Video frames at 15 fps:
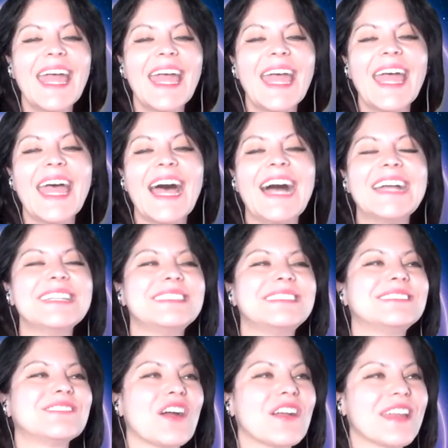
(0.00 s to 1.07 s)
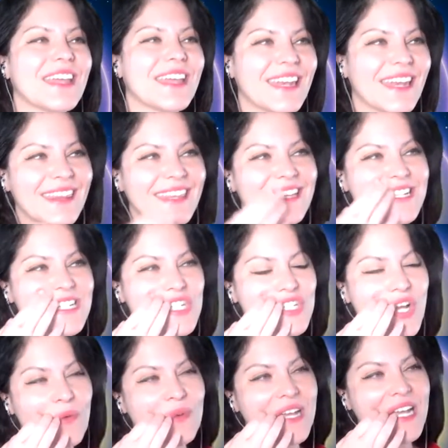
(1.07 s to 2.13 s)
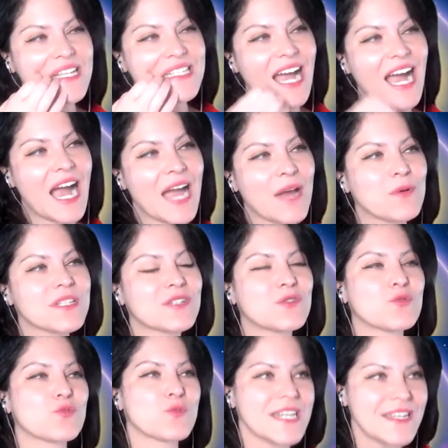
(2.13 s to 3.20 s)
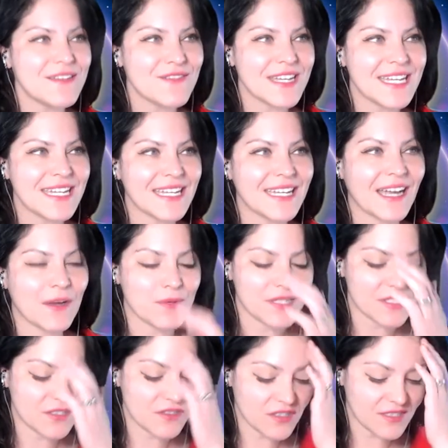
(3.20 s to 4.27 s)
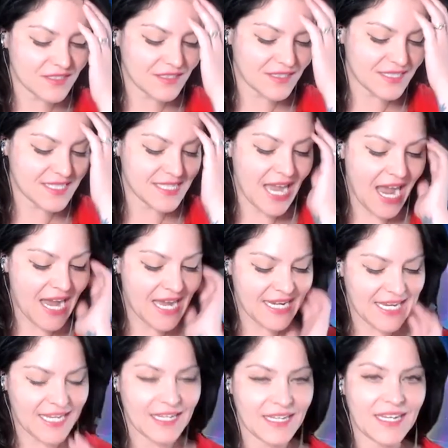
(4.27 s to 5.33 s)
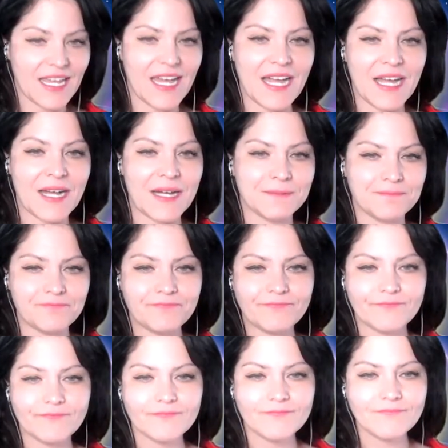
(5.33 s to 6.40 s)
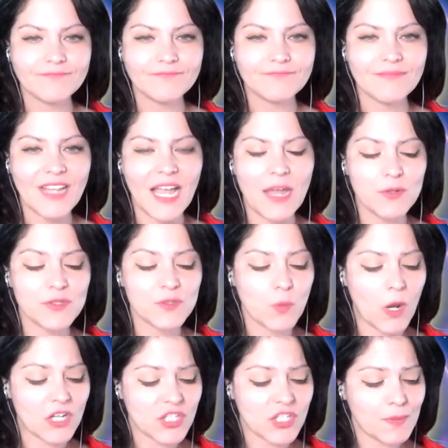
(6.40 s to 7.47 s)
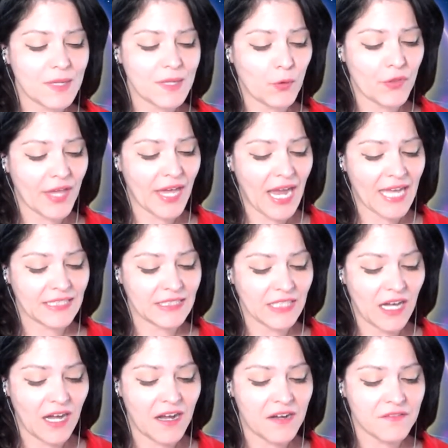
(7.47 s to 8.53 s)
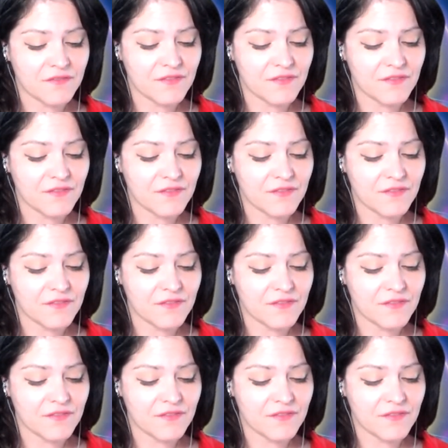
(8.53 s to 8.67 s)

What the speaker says: I started this show because I was grieving. I was just sad, and I was watching people that I love